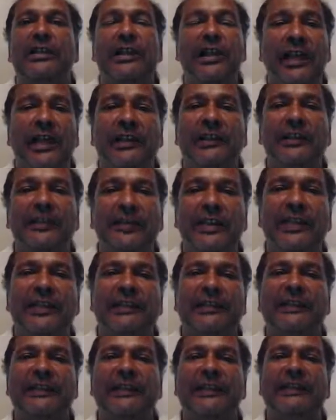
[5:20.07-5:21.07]
And the
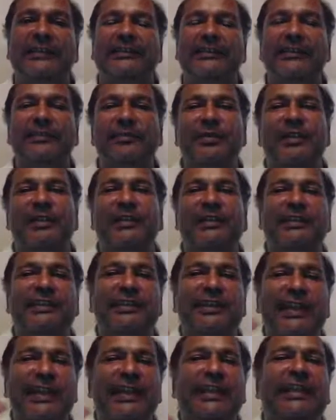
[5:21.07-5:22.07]
reason is because
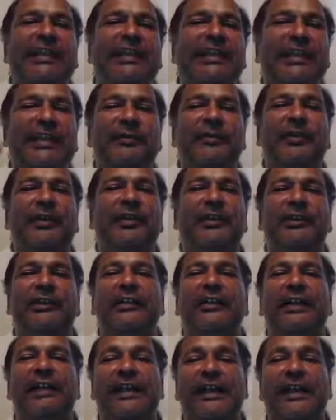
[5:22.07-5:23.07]
they keep
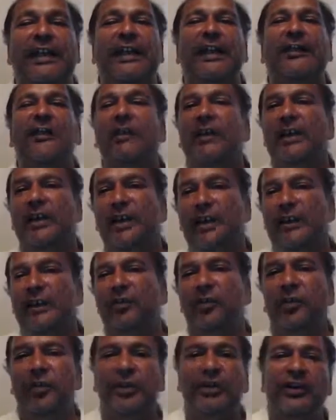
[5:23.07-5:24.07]
hearing how in
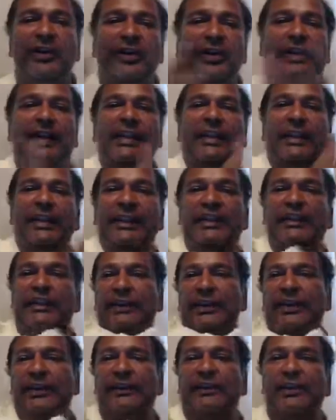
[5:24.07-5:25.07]
order to get
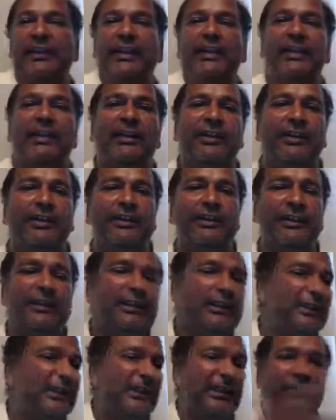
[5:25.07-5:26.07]
here, here, here
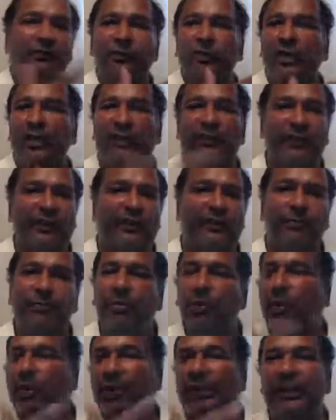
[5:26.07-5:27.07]
in whatever
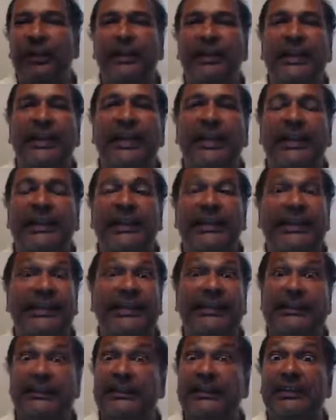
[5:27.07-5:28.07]
sport they're in, that
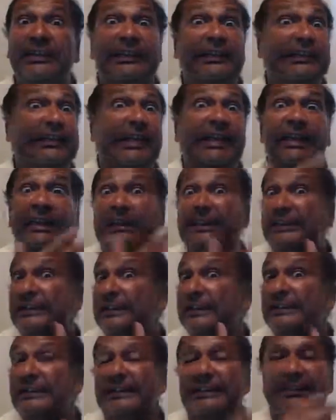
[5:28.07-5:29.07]
it's going to take
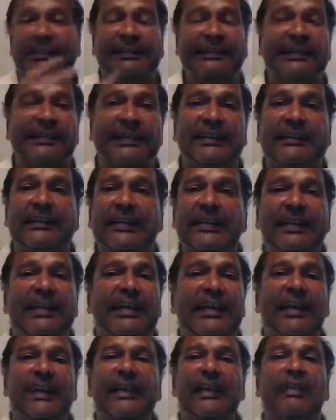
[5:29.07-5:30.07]
this, this, this,
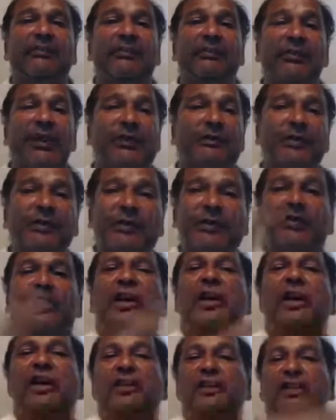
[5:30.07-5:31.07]
and everybody puts
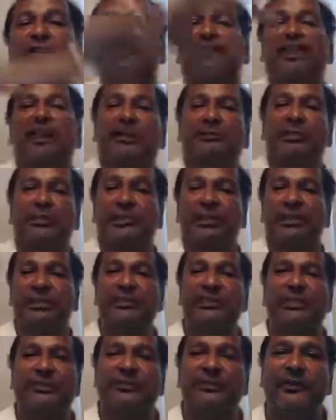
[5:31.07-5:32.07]
all these
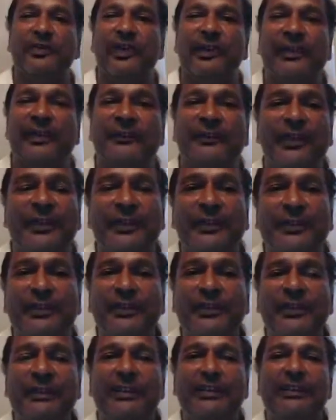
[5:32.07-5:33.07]
obstacles in front of you,
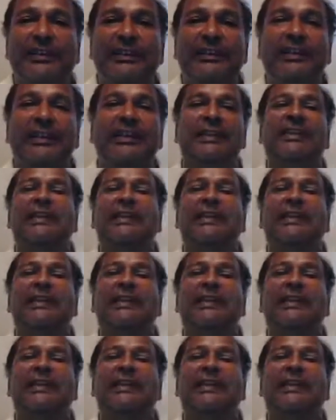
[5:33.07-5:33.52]
and